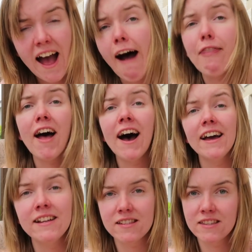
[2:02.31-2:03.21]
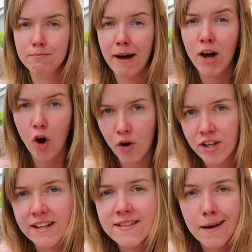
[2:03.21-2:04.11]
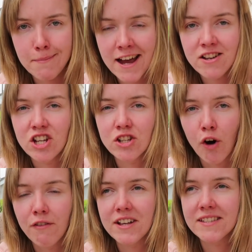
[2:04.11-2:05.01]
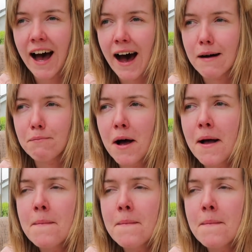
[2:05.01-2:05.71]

and is my honest opinion of this app